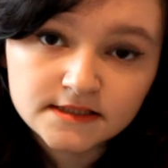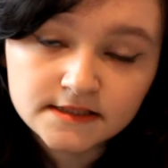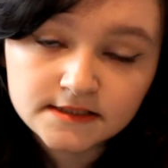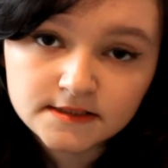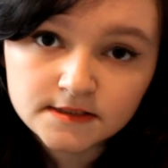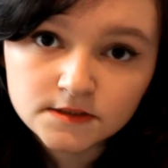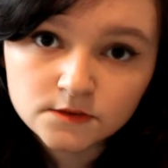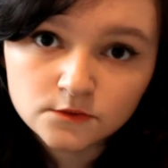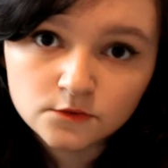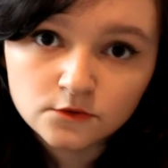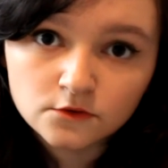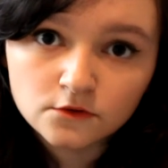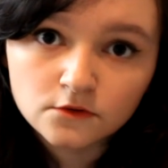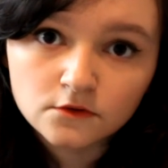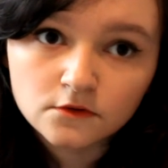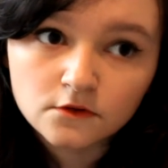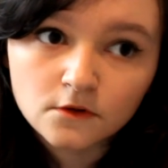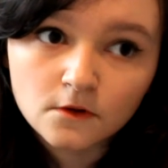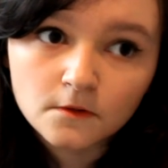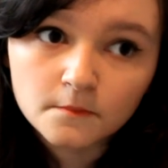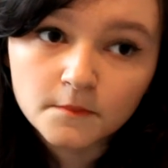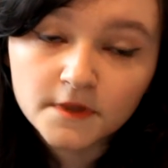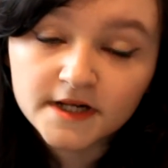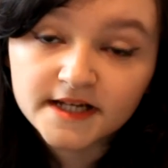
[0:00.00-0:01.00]
it's
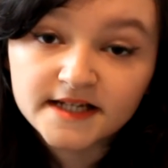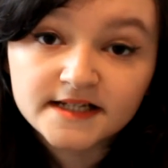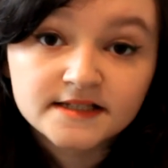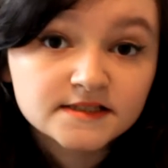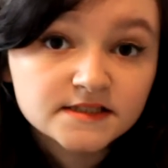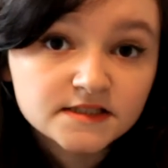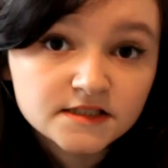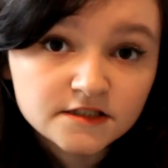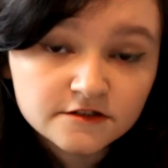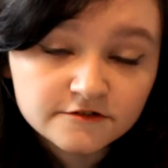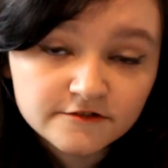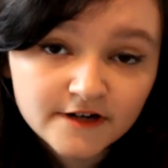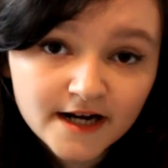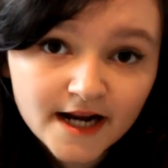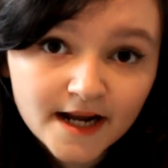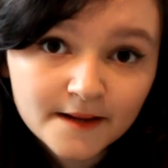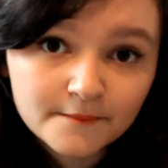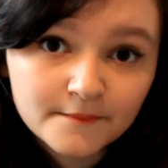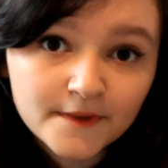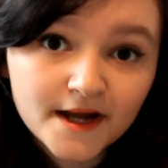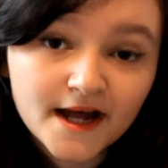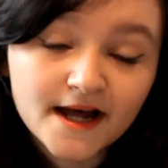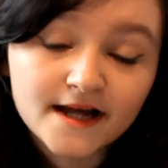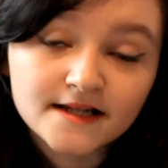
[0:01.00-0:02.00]
all on my
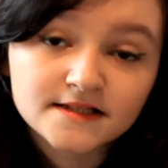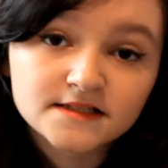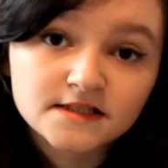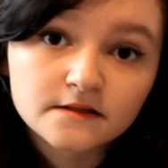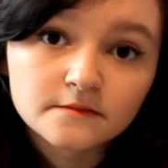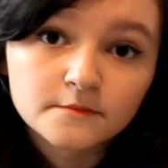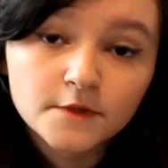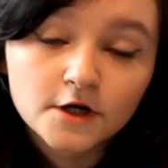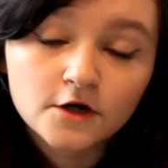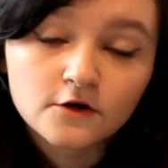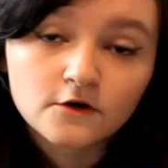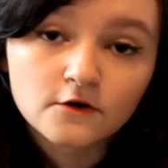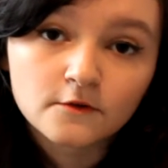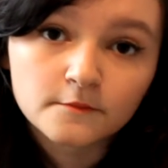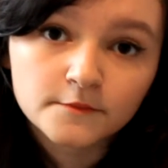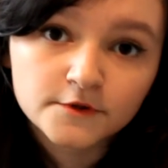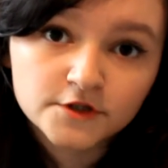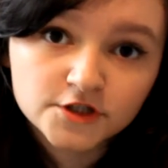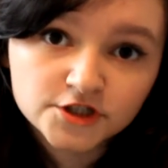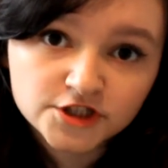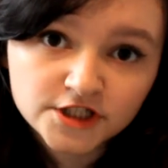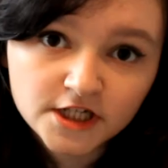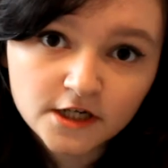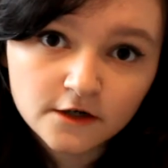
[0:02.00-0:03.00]
Instagram at the Marlong
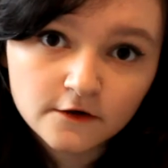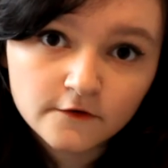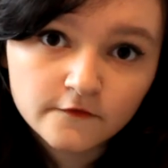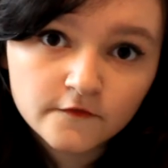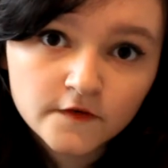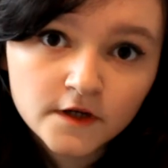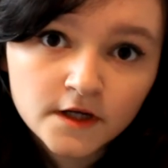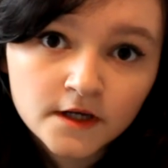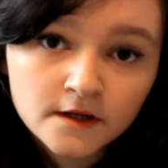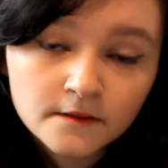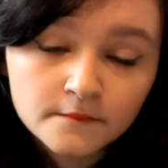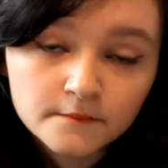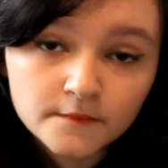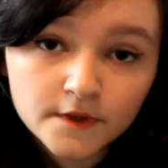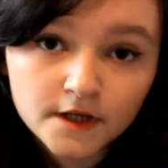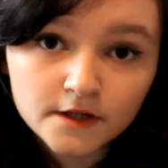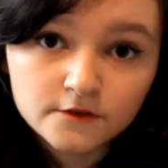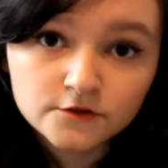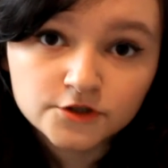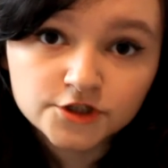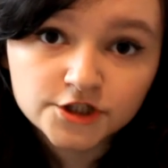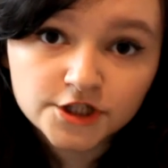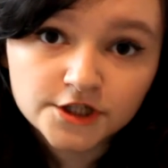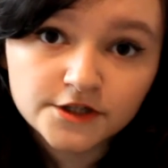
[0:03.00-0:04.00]
Bookshelf, but
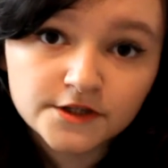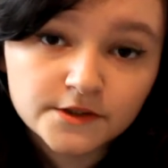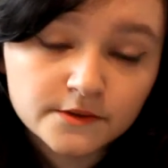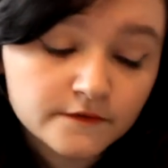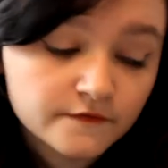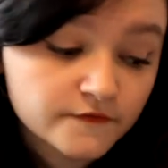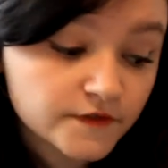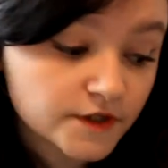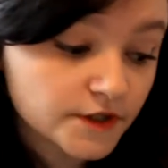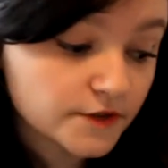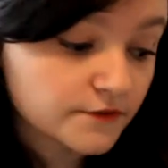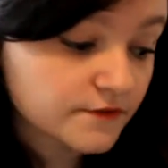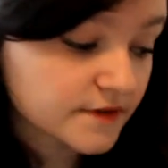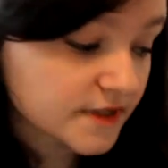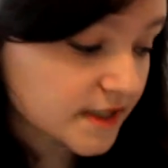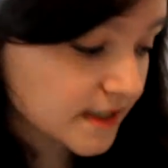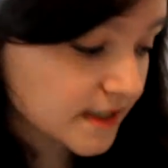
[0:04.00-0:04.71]
I will show you a few